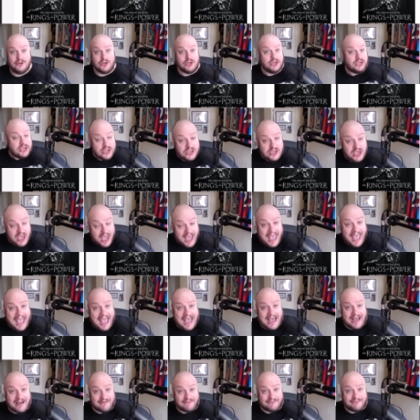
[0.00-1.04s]
Y- you
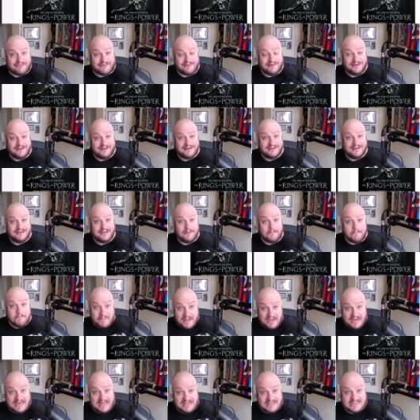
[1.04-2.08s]
have.
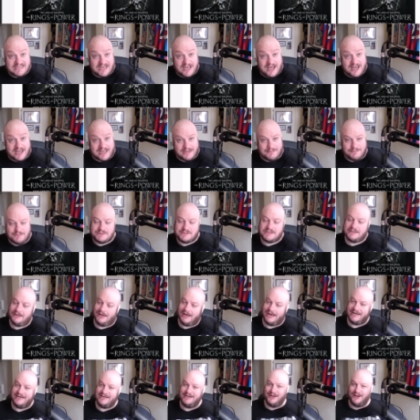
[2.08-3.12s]
Many times.
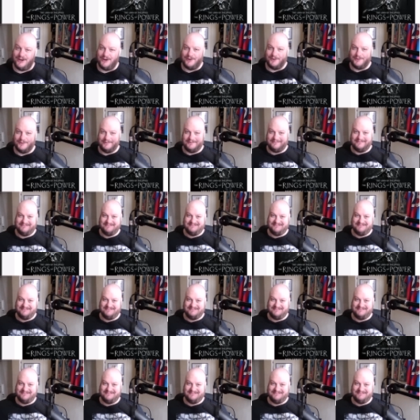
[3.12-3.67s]
I know.